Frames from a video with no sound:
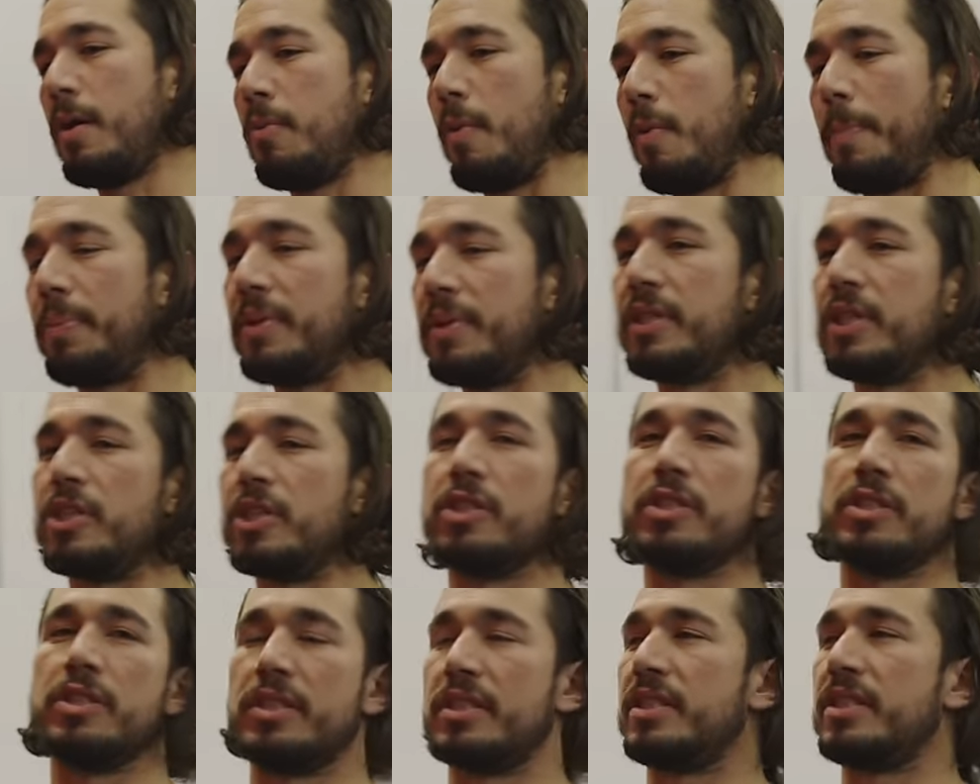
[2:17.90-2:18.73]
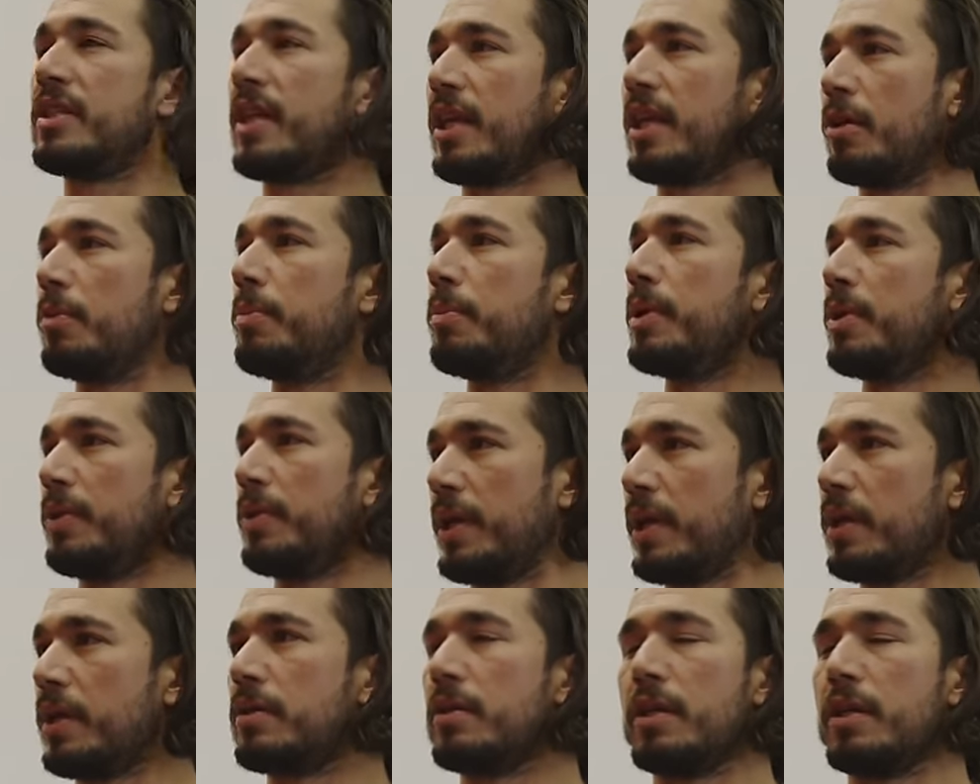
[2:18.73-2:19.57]
repetitions as skill
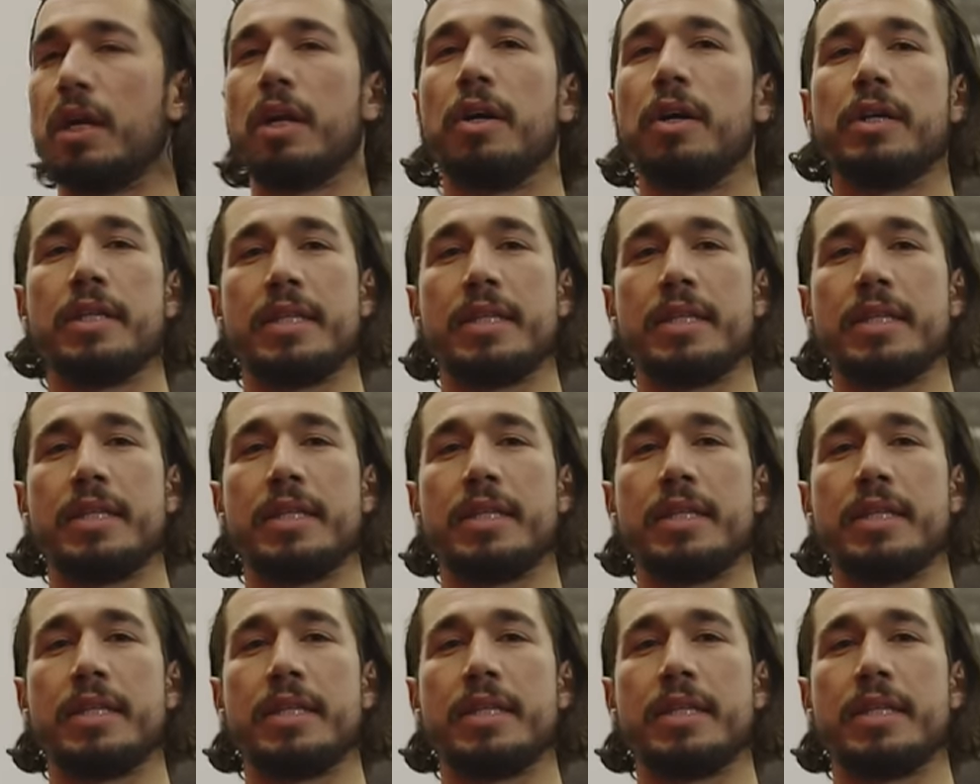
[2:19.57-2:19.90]
building, you know,